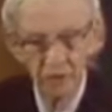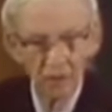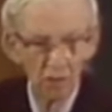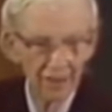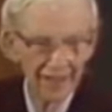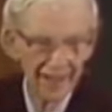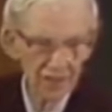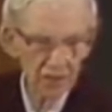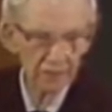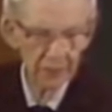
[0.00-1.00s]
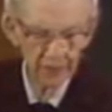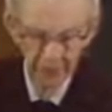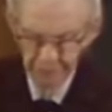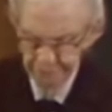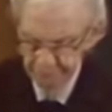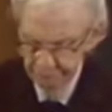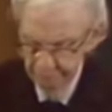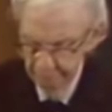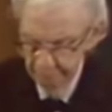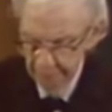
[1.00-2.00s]
when you go to the next computer?
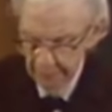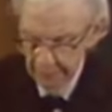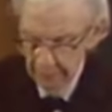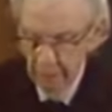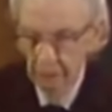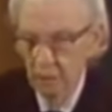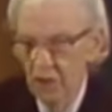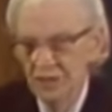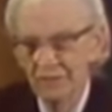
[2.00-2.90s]
Cost